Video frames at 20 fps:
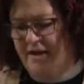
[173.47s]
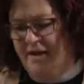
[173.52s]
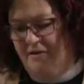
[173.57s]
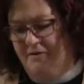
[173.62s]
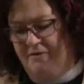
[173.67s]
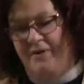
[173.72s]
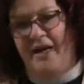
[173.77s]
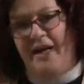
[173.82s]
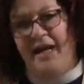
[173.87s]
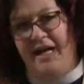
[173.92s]

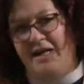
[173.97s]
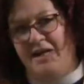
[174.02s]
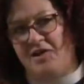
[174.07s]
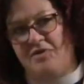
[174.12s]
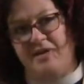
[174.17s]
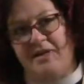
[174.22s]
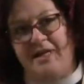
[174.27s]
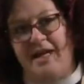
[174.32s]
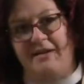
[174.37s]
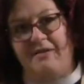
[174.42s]
for
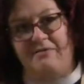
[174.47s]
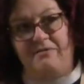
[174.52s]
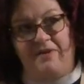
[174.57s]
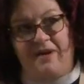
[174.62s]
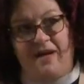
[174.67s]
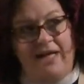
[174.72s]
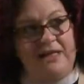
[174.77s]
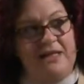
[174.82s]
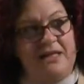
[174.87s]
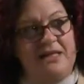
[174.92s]
hatred and
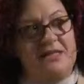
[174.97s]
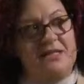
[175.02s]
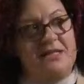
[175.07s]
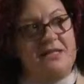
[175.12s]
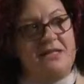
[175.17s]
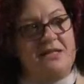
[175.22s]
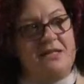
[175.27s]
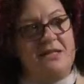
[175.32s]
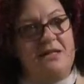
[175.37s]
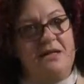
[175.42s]

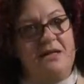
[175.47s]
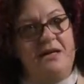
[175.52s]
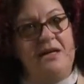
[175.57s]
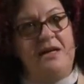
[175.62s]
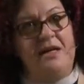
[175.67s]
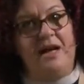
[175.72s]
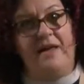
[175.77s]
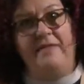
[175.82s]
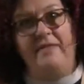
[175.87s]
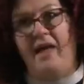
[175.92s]
violence,
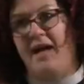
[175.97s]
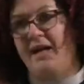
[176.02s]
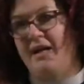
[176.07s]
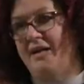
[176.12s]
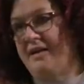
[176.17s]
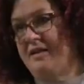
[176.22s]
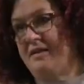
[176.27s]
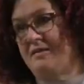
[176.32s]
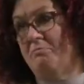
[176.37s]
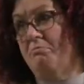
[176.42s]
and that it
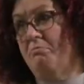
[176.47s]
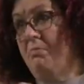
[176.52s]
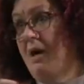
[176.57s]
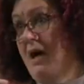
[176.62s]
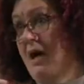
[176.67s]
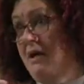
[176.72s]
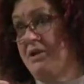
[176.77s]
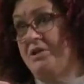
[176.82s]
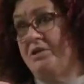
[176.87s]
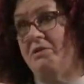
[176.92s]
is
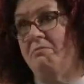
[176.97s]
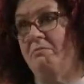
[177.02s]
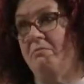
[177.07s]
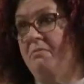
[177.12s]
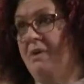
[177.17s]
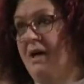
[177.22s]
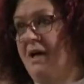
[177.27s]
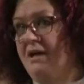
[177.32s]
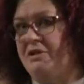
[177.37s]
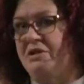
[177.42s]
much,
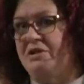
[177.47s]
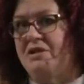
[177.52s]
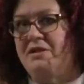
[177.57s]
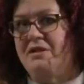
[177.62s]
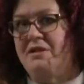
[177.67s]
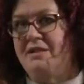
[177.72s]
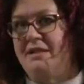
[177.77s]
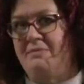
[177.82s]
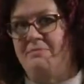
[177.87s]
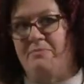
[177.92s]
much
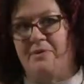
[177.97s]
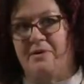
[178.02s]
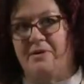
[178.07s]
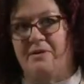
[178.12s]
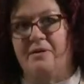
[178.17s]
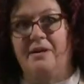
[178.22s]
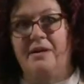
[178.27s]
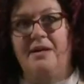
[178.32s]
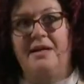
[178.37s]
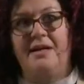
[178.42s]

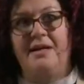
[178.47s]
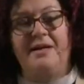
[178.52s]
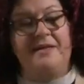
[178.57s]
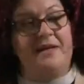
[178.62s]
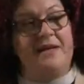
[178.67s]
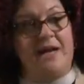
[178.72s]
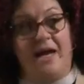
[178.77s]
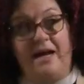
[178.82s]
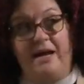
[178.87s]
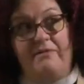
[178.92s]
deeper
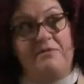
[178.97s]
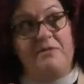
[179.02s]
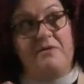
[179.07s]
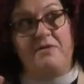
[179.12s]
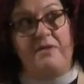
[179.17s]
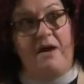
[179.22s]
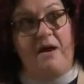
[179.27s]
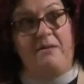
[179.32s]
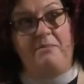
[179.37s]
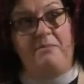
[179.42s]
than I ever thought